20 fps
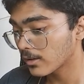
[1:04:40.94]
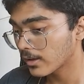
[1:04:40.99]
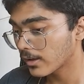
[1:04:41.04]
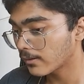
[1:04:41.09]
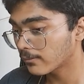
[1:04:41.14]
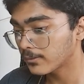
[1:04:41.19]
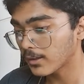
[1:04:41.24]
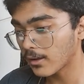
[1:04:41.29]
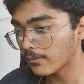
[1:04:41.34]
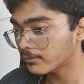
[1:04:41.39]

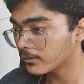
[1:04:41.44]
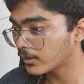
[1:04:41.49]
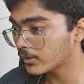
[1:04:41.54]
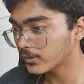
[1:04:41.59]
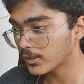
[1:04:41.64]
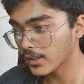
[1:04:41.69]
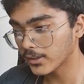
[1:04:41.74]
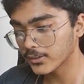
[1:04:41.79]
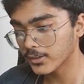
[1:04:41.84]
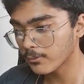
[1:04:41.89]
If this
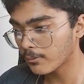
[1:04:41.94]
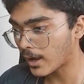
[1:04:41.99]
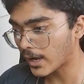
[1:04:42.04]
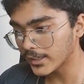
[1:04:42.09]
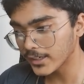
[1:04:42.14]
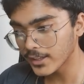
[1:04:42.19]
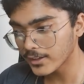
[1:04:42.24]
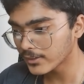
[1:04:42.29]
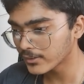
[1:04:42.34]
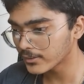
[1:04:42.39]
thing's a
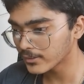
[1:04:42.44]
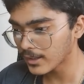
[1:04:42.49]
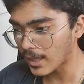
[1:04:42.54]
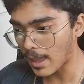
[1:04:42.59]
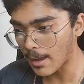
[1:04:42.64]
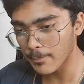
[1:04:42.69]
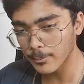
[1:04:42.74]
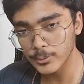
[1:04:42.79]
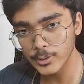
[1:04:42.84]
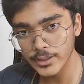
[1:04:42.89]
virus,
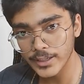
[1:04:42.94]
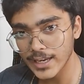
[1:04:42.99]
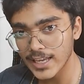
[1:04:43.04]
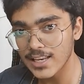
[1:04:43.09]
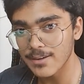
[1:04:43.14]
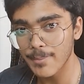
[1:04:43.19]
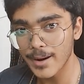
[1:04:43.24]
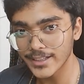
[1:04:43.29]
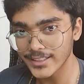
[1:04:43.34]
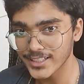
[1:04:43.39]
I'm gonna kill
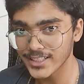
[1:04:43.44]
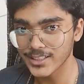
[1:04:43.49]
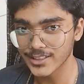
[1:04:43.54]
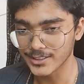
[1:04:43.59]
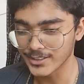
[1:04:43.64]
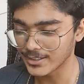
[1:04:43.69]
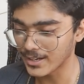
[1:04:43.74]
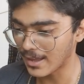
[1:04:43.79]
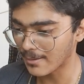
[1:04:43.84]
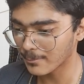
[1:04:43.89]
my
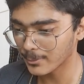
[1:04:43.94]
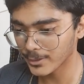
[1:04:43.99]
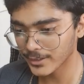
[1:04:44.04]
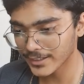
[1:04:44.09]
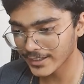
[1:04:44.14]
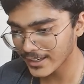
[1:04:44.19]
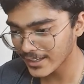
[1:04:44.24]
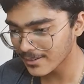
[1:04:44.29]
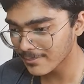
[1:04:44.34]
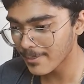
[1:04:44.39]

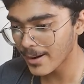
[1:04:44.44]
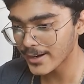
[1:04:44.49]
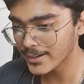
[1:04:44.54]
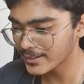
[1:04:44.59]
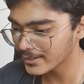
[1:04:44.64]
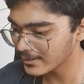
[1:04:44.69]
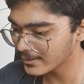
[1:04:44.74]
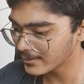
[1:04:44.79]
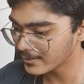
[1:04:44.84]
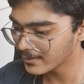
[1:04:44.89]

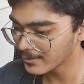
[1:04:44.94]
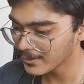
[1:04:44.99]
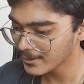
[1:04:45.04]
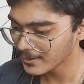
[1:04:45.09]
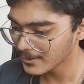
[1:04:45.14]
dealer.